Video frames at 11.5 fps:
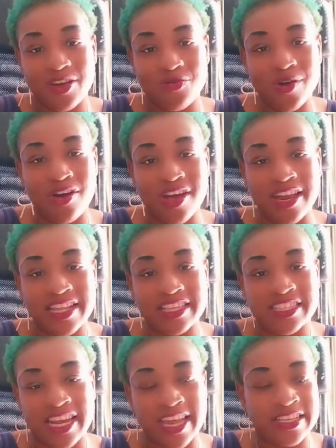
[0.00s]
well connected
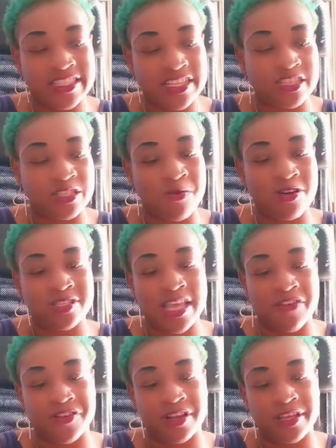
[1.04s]
to the ancestors, most
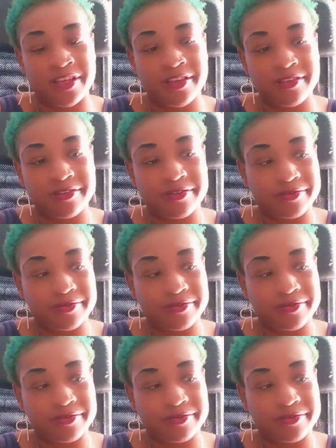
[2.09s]
definitely.